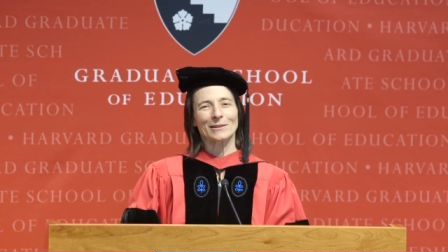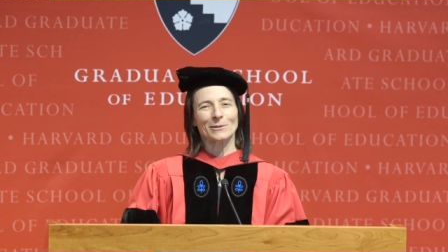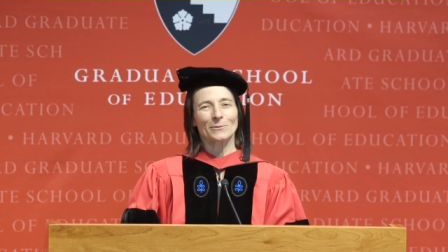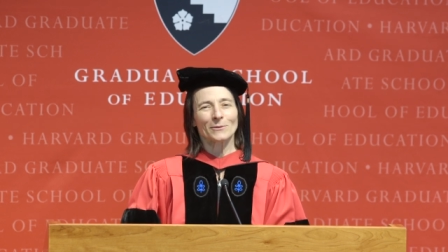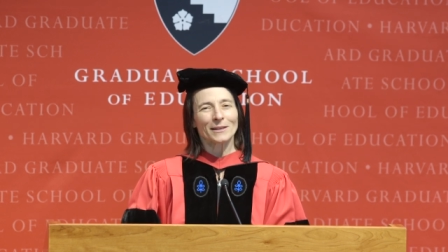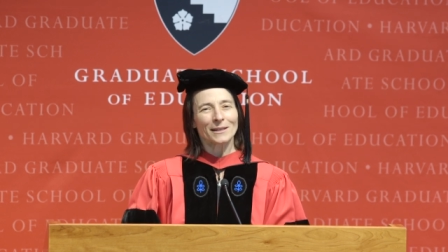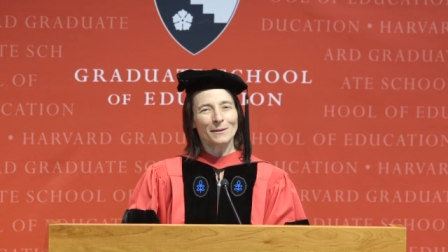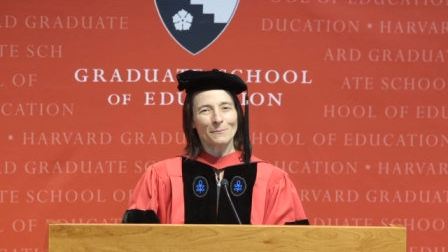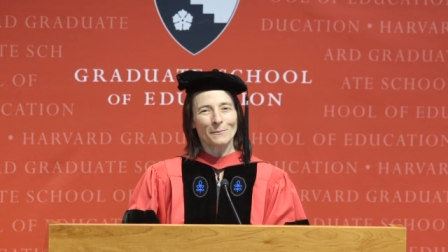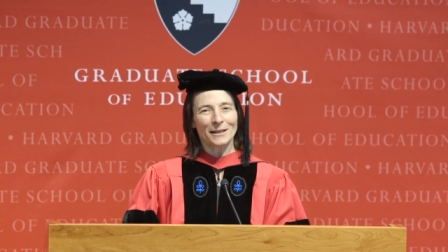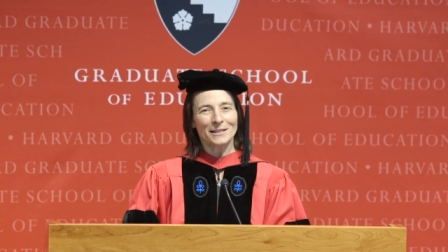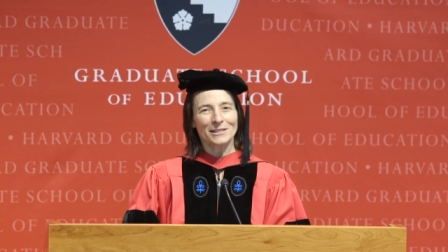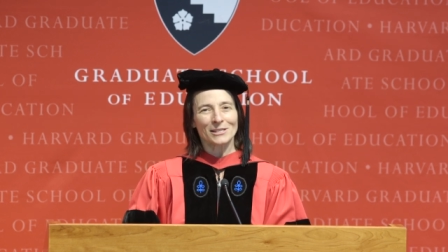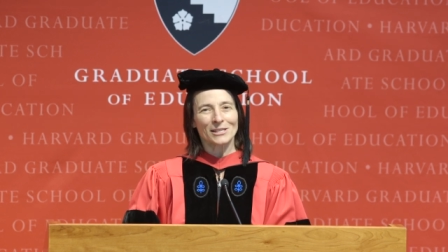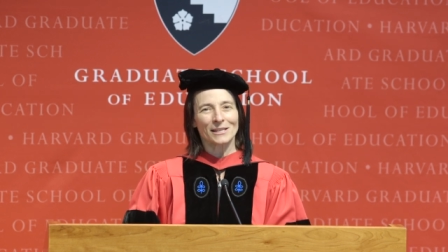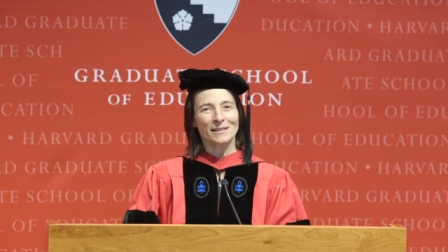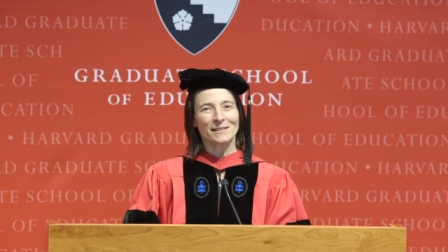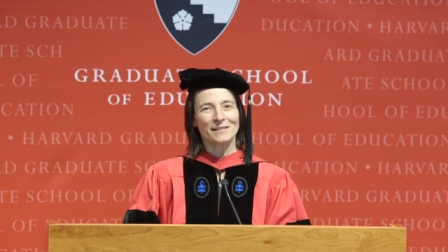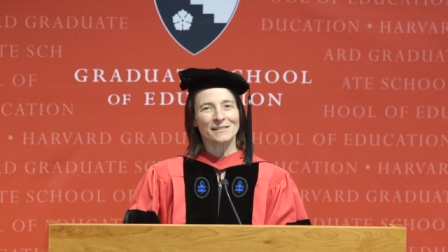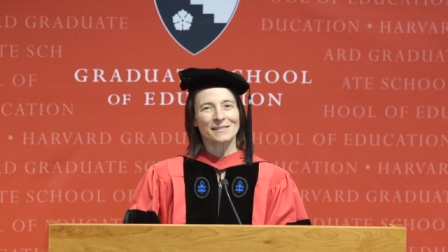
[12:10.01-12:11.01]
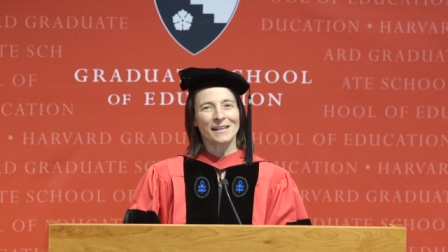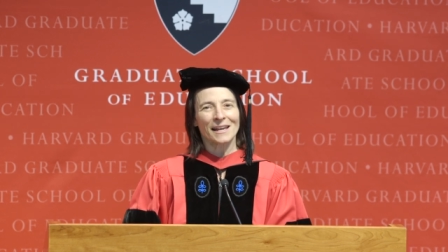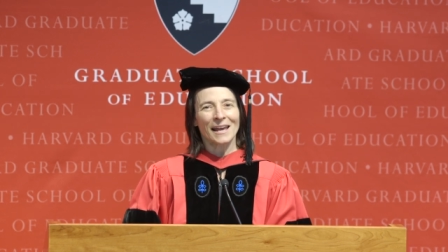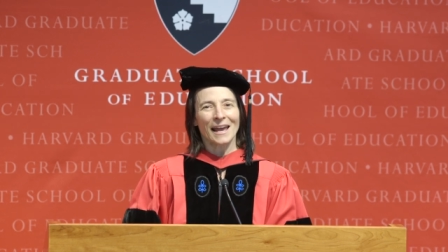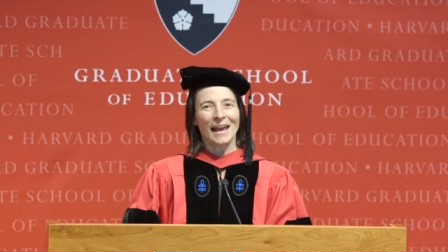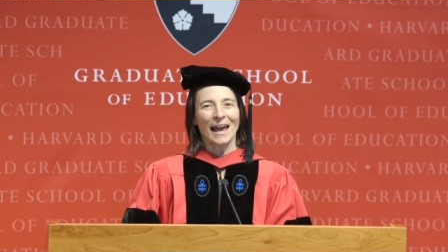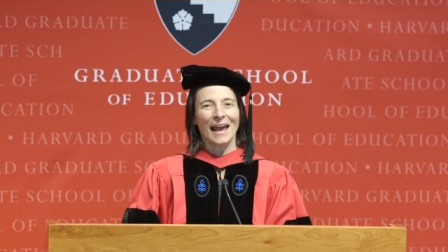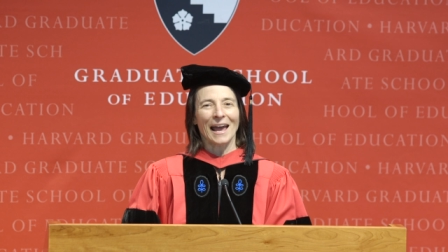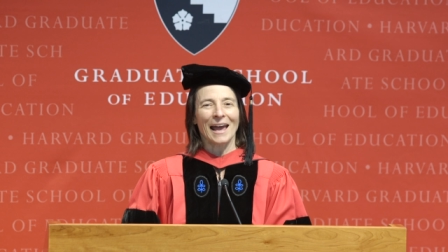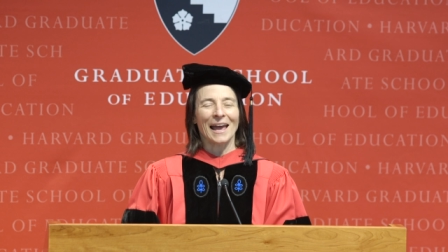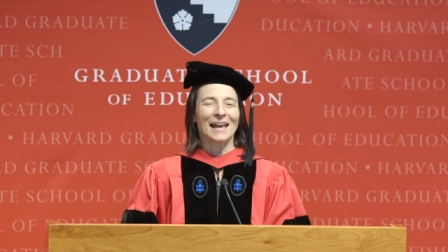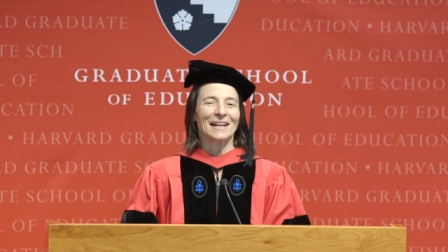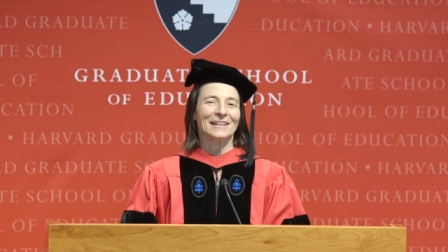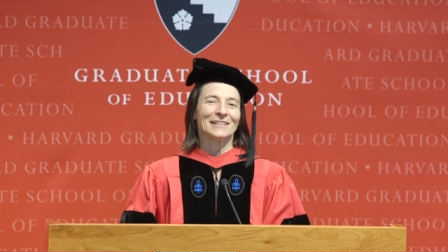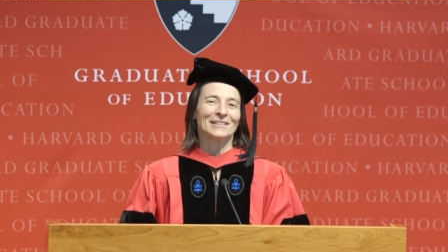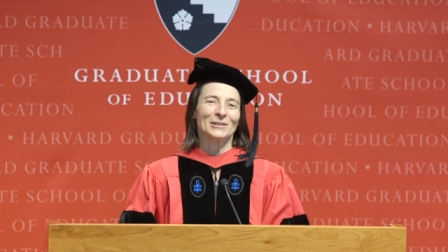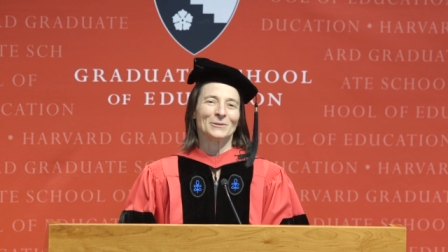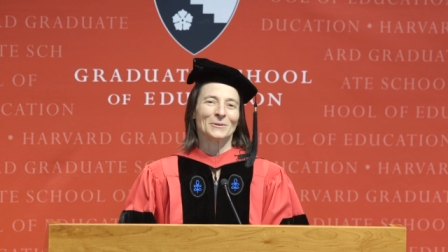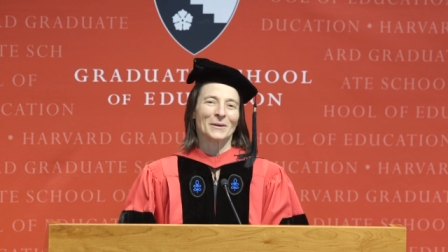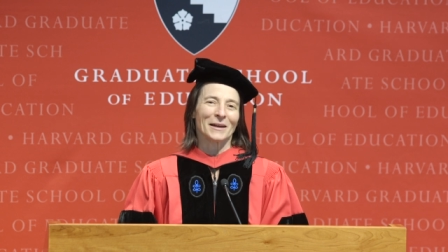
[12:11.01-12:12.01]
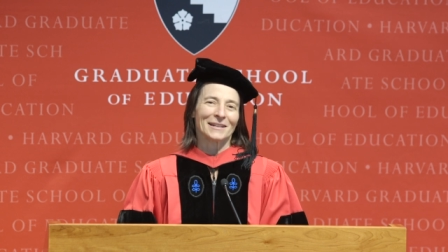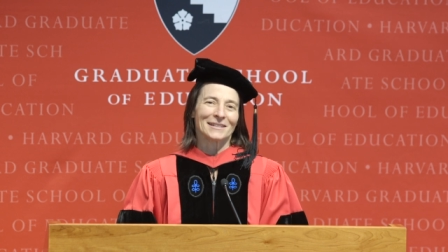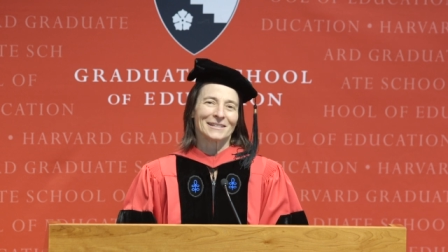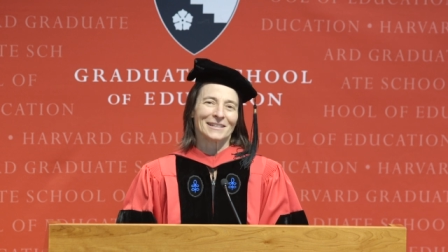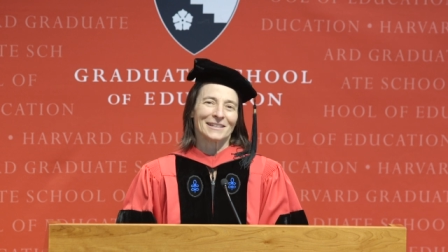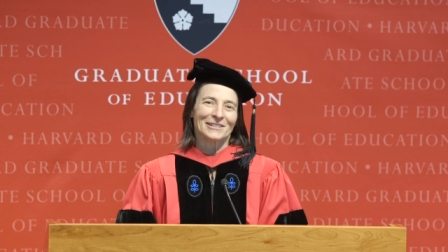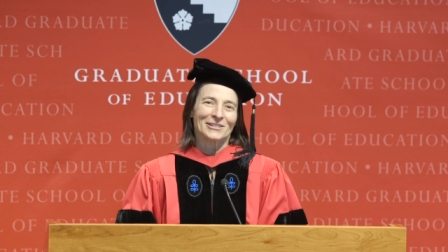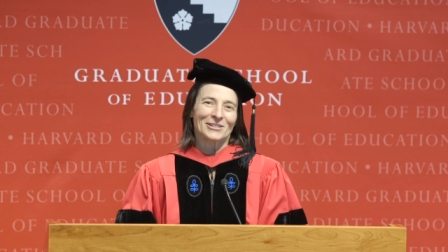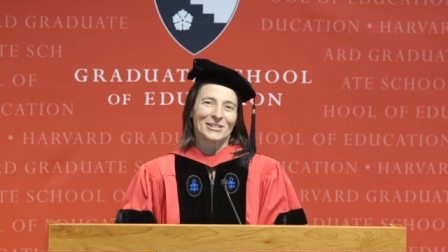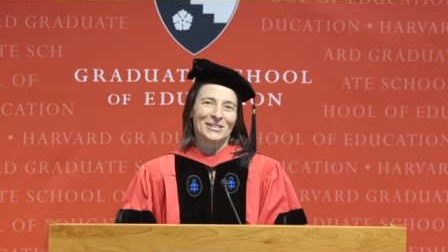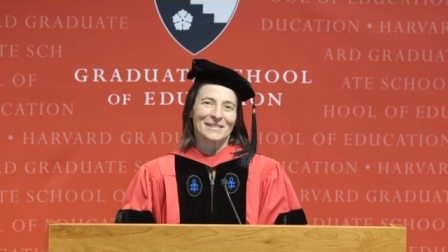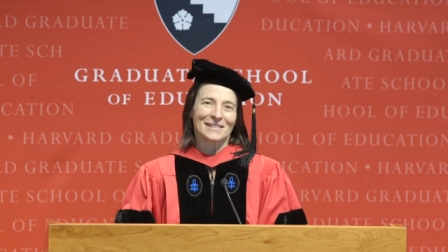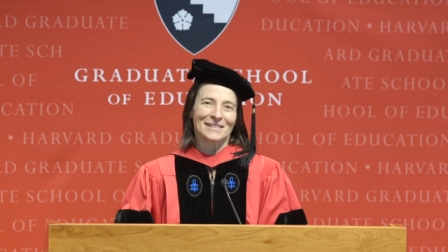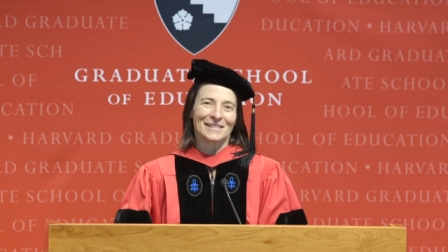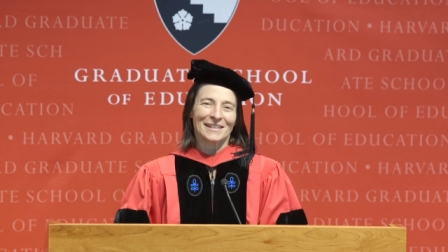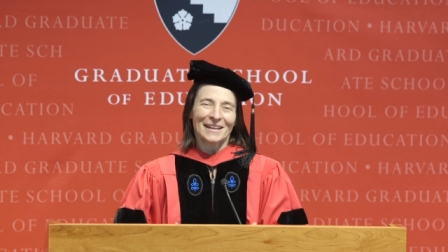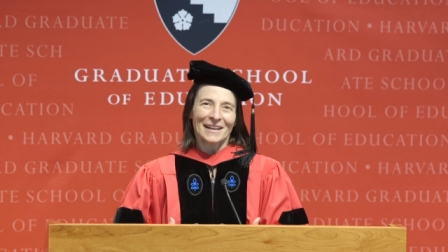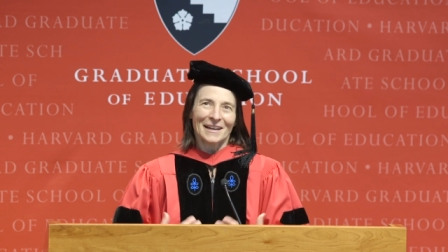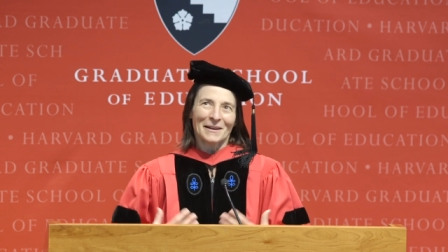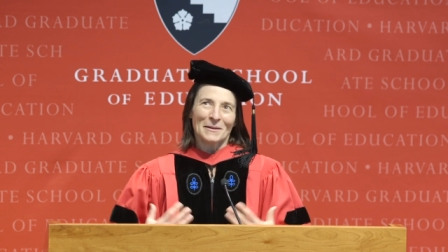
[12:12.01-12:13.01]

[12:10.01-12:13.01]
3 dimensions and you get to just